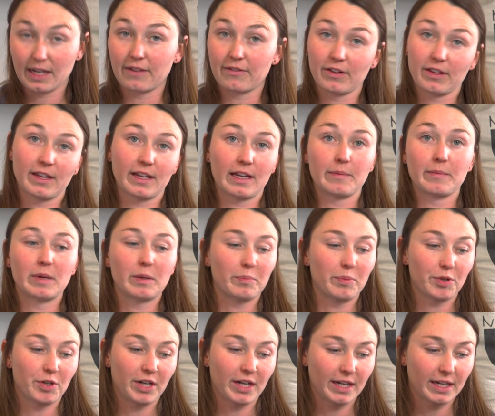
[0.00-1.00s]
everything I'm going to
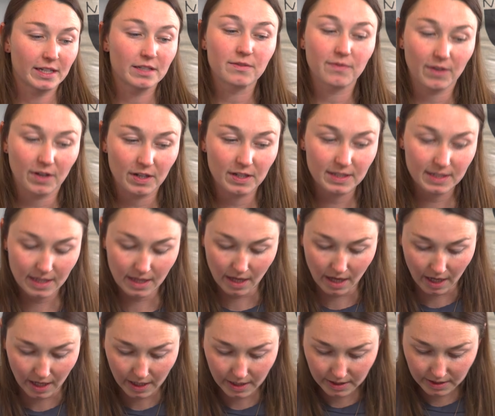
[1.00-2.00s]
bring as far as
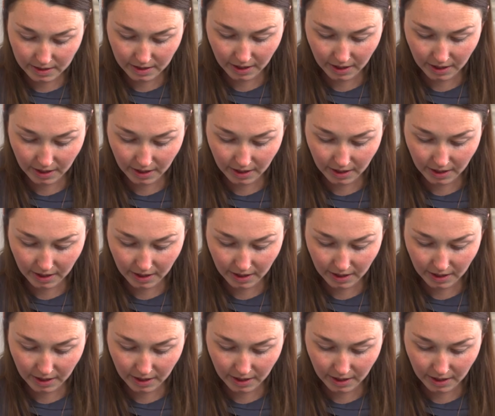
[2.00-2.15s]
that.